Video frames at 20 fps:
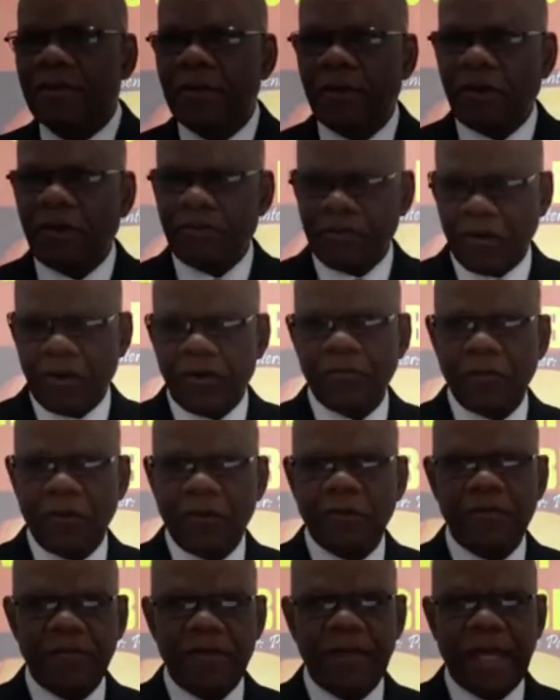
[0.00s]
of
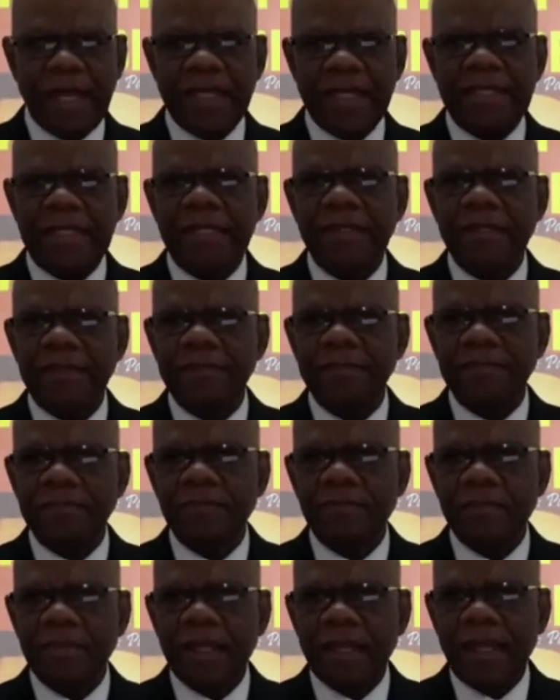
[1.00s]
the AD.
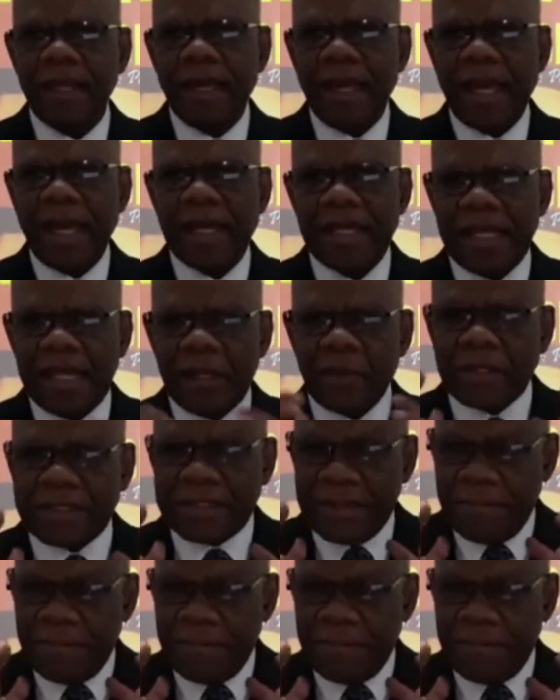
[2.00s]
And he was a